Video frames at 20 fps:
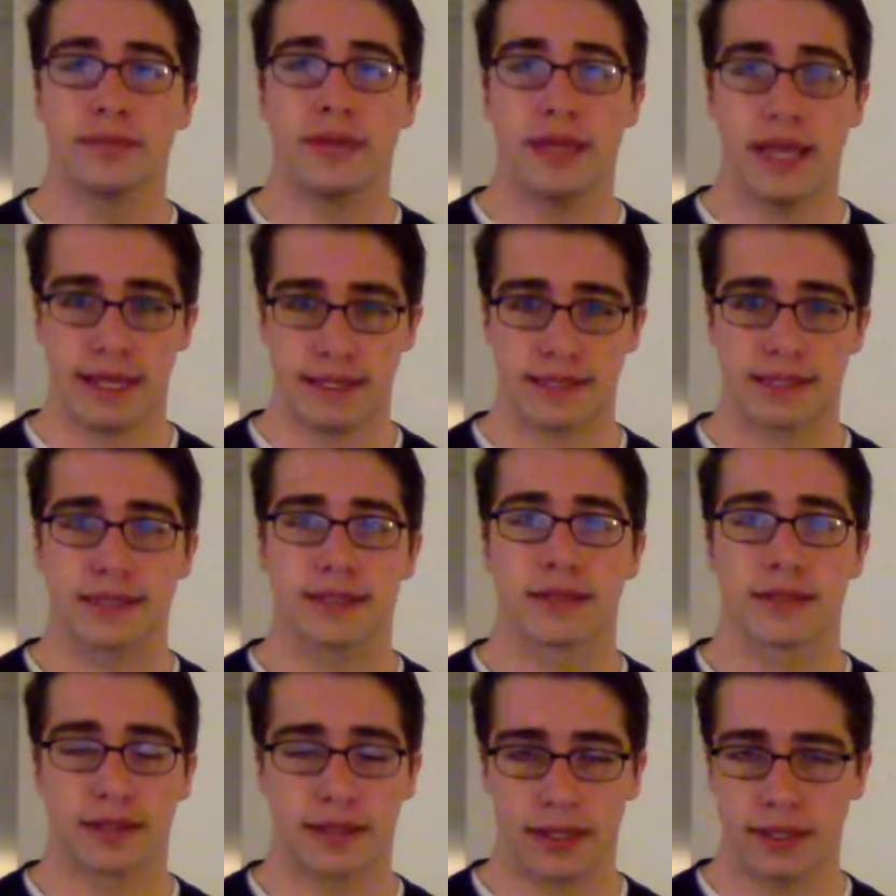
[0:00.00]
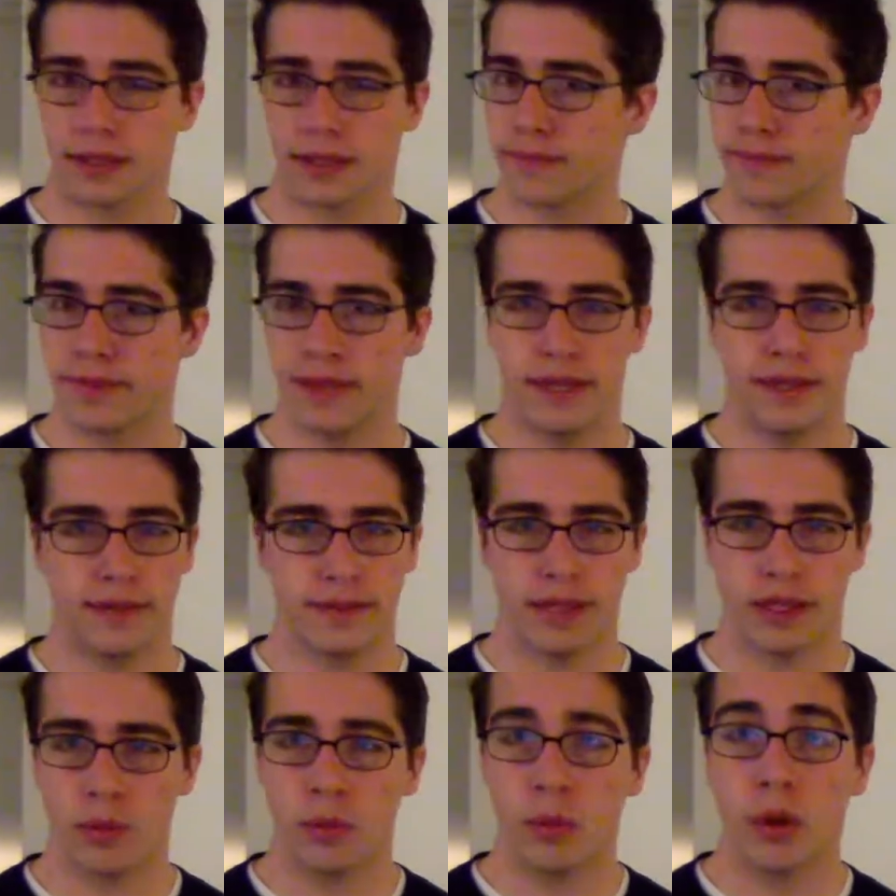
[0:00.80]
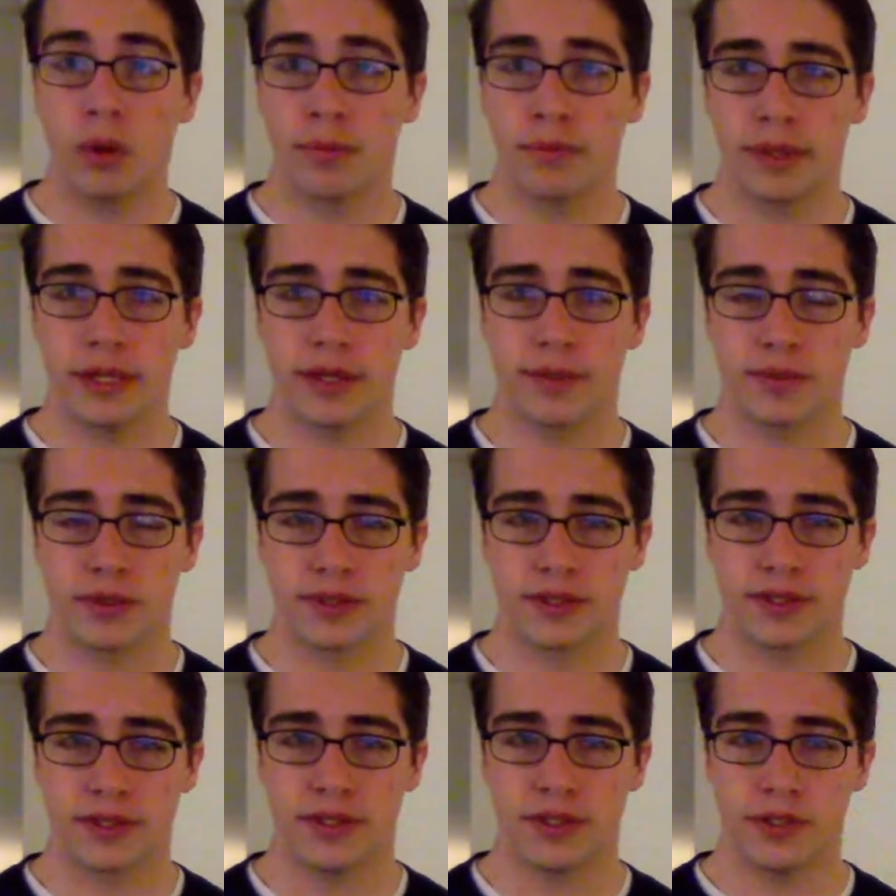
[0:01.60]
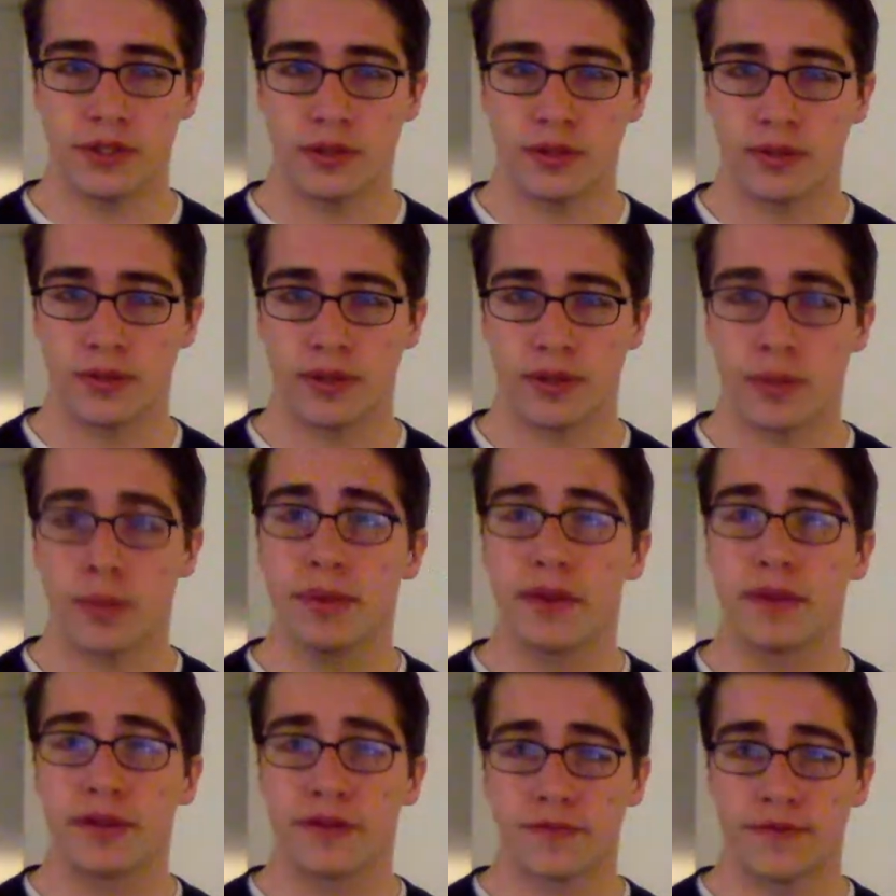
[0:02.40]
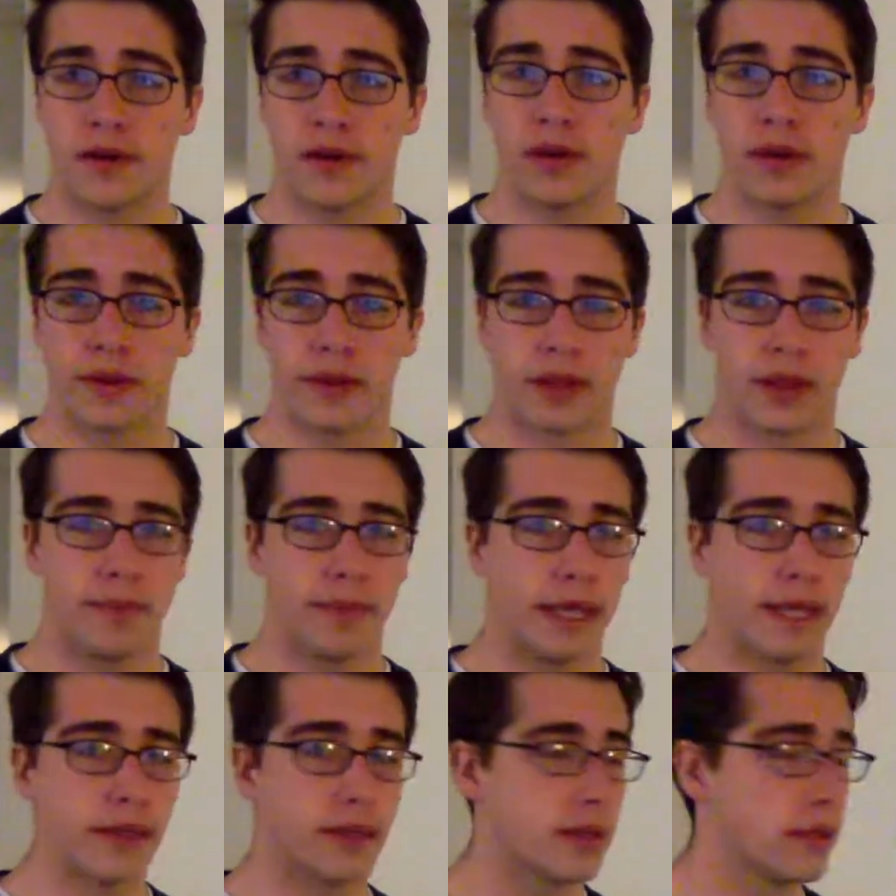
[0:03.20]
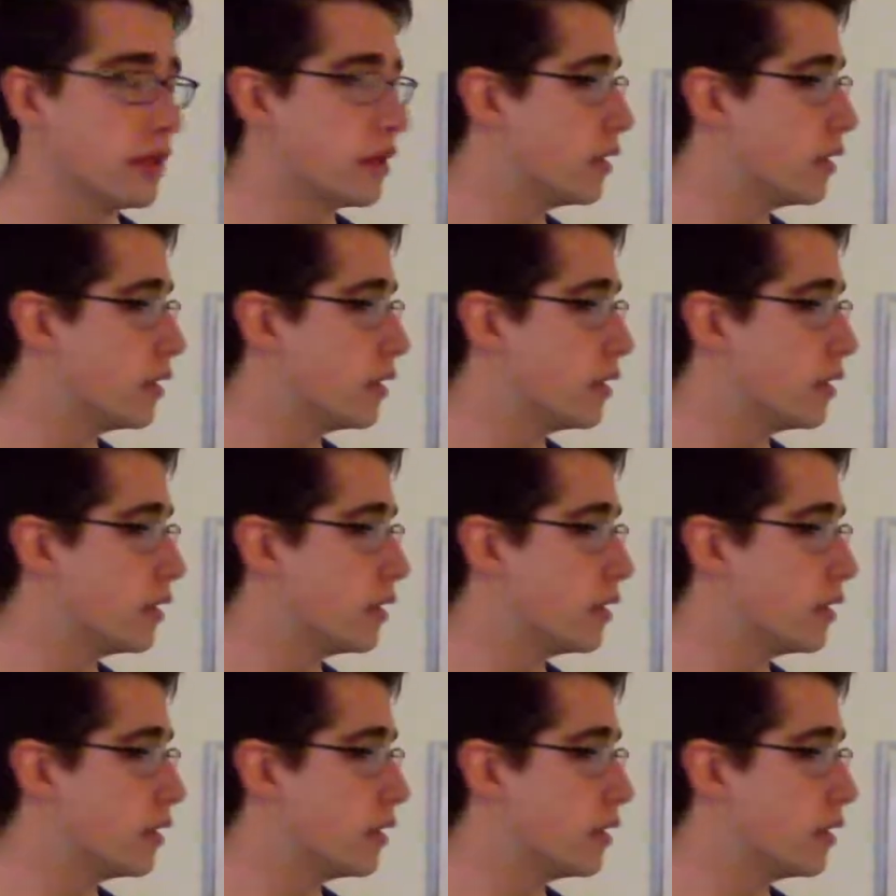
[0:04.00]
"Yes," and they won't be able to follow the command.